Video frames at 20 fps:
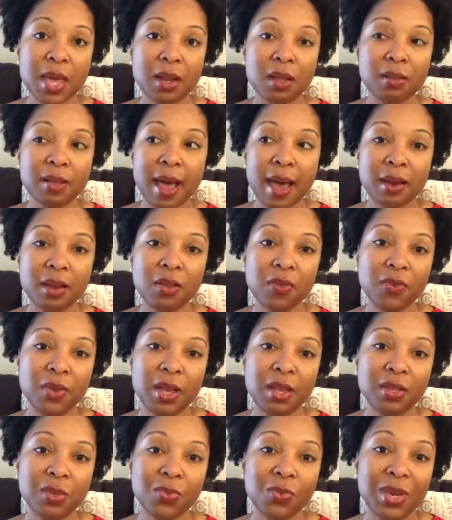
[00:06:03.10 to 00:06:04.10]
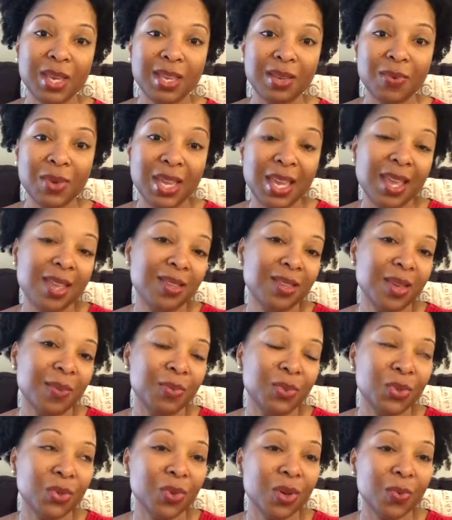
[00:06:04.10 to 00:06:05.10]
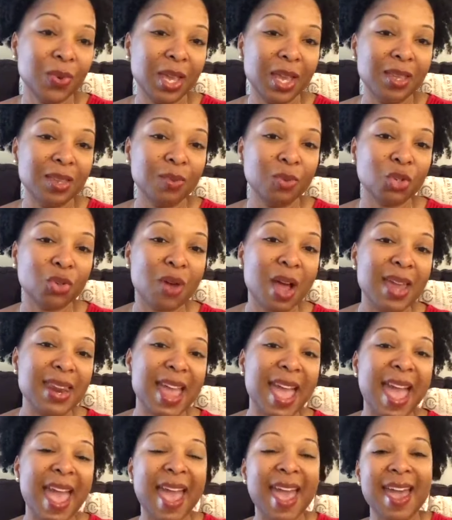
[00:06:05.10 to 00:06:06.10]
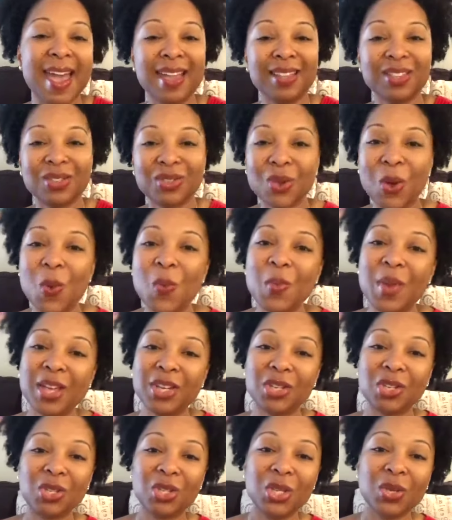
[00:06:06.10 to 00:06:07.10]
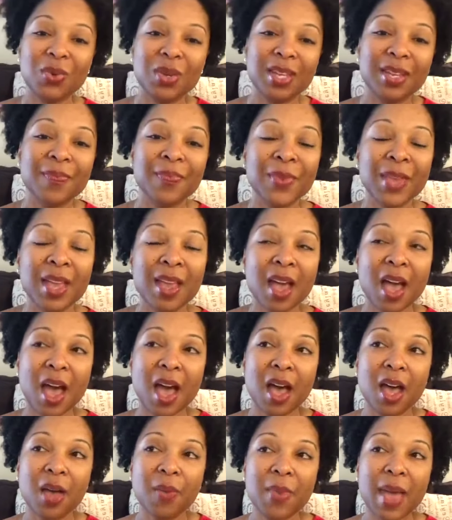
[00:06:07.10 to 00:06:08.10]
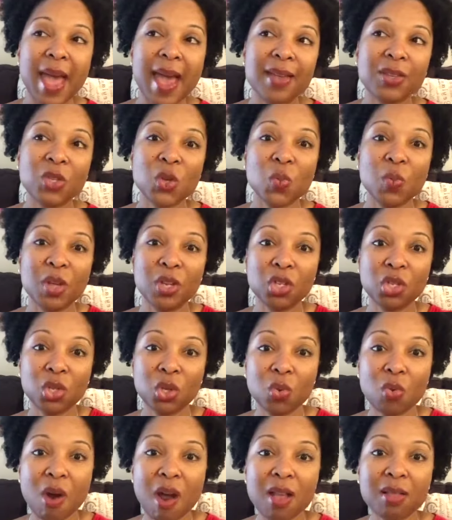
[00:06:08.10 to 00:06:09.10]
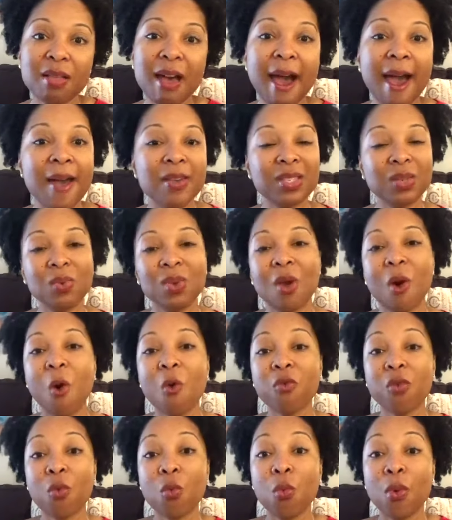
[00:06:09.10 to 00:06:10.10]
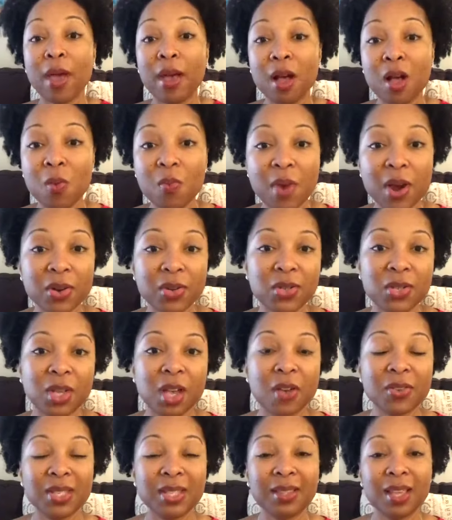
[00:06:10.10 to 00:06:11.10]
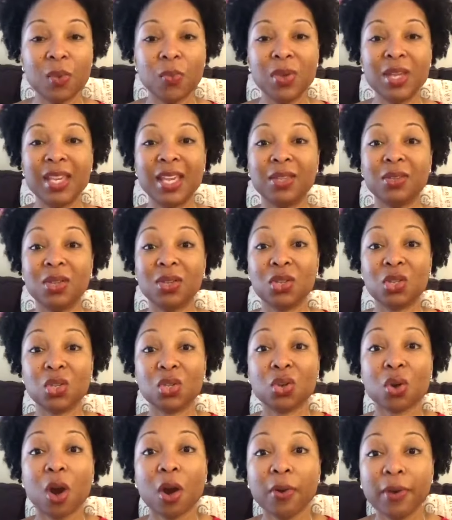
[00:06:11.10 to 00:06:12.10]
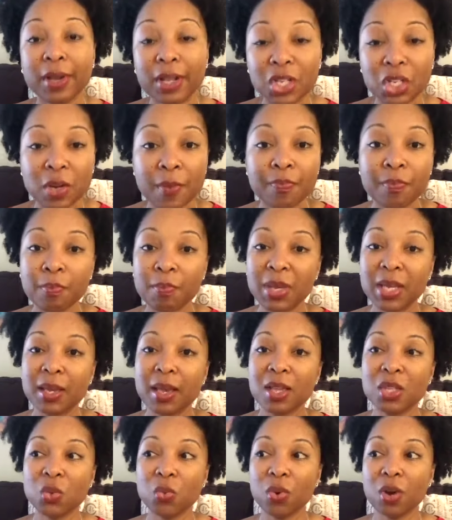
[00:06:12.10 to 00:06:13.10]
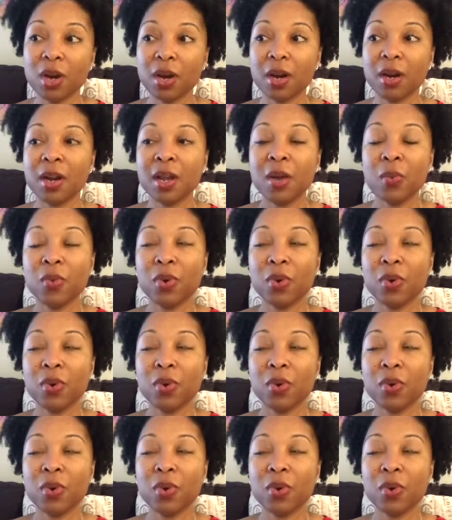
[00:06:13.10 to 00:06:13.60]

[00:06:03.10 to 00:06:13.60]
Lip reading: that a lot of us, we end up doing. We end up trying to add so much to it, add so much to our lives that we overwhelm ourselves, and then we get discouraged because we're